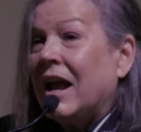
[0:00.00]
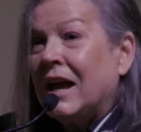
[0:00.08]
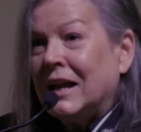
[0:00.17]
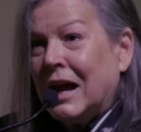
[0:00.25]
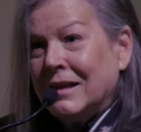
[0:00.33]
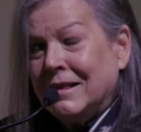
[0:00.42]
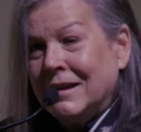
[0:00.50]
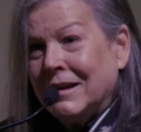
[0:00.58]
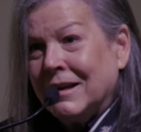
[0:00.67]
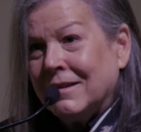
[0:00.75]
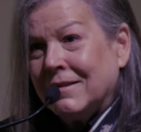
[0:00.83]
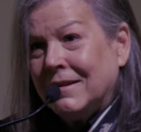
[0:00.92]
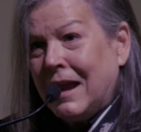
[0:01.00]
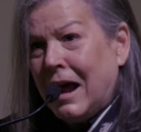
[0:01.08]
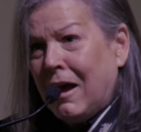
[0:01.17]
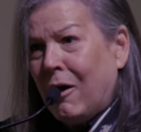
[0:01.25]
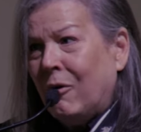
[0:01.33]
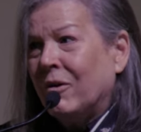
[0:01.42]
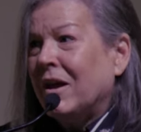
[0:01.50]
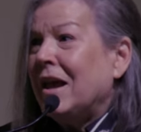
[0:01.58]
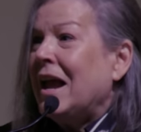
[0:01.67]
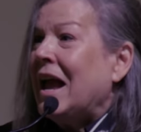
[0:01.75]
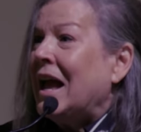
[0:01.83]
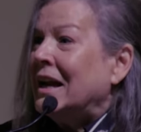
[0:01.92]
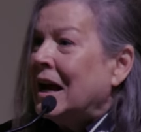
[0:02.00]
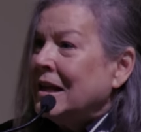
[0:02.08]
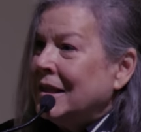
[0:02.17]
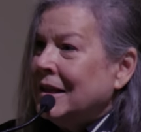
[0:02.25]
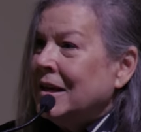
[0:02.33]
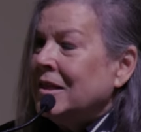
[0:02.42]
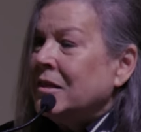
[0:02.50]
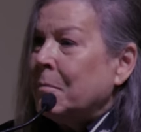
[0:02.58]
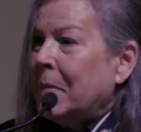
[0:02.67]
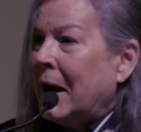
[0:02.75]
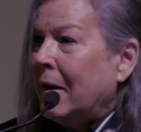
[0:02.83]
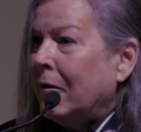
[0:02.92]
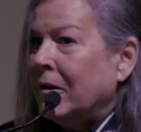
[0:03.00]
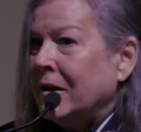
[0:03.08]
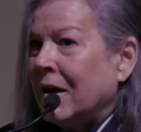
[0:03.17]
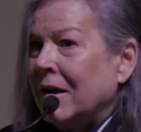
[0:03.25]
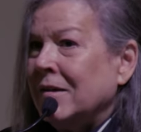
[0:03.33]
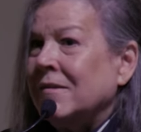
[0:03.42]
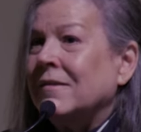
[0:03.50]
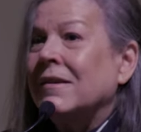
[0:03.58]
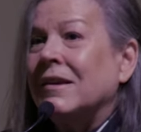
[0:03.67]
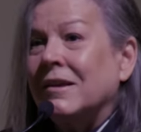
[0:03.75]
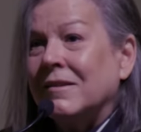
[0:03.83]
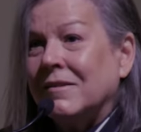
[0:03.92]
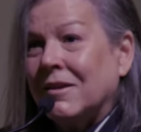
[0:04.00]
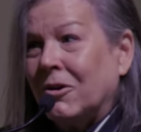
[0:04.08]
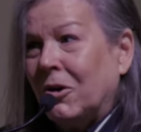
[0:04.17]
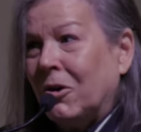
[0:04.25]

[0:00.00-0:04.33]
and I think it's now. And I think the paradise is the